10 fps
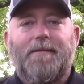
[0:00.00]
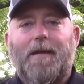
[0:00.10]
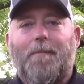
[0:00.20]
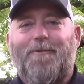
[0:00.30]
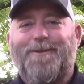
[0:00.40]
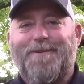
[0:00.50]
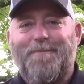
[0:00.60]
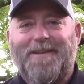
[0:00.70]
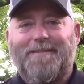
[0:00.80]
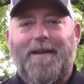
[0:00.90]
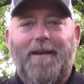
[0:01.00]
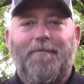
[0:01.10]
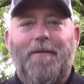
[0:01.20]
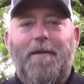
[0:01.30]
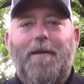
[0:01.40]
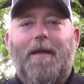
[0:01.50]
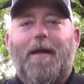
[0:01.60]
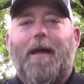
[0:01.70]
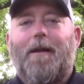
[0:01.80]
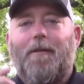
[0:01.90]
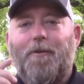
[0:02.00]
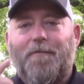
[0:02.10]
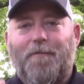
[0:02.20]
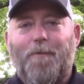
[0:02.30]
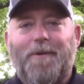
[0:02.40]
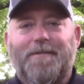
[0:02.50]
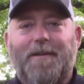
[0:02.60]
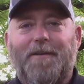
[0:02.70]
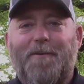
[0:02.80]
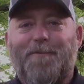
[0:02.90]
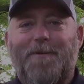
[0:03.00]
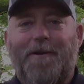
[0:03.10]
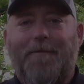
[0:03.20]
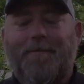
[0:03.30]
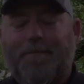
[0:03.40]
time, I want you to be safe, and I'll look forward to seeing you on the road.